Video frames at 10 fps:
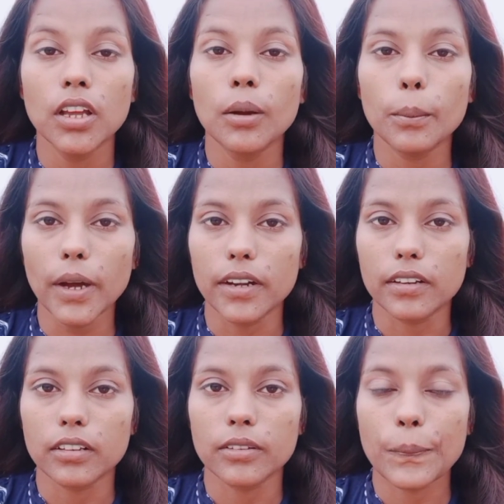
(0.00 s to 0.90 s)
But
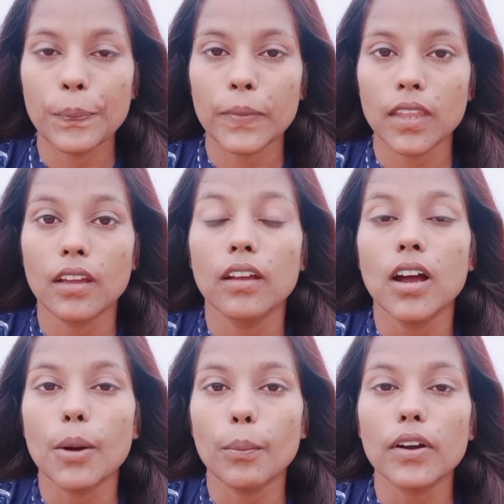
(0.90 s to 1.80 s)

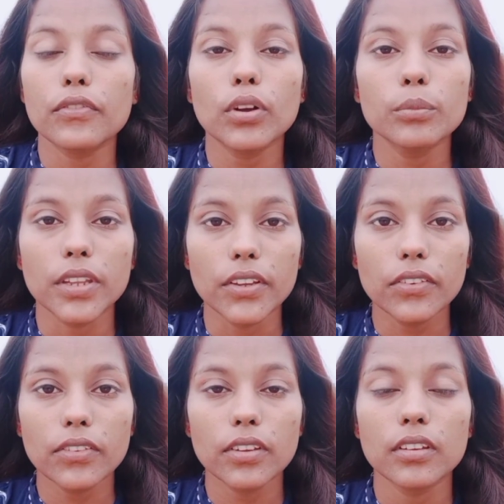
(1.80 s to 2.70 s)
apart from
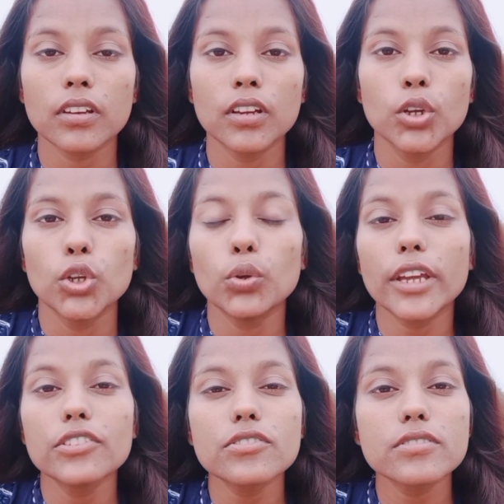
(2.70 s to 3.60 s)
this, you
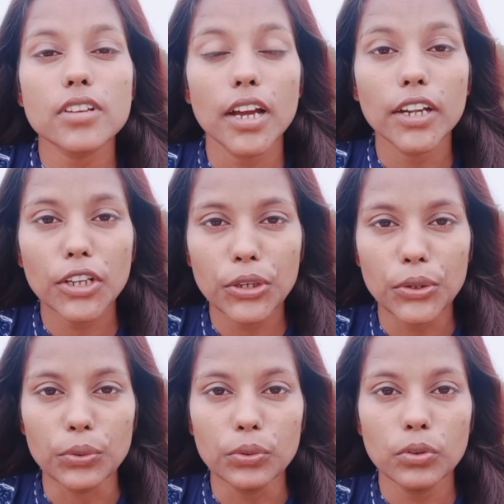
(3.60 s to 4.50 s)
can just
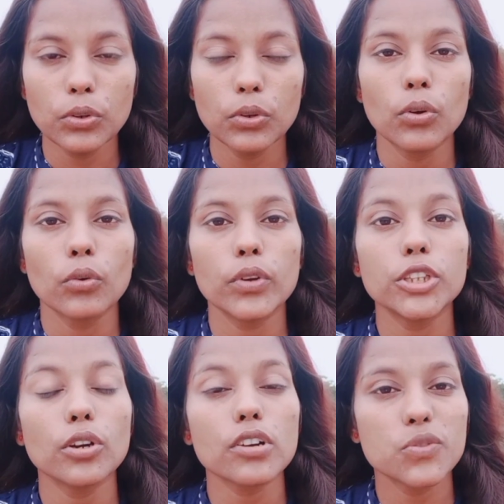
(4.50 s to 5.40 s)
continue with
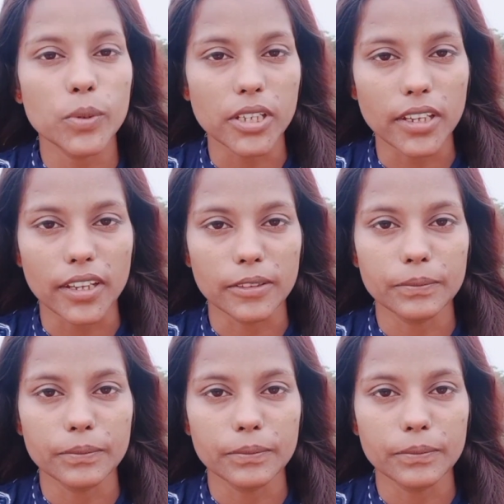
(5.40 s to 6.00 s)
your speaking.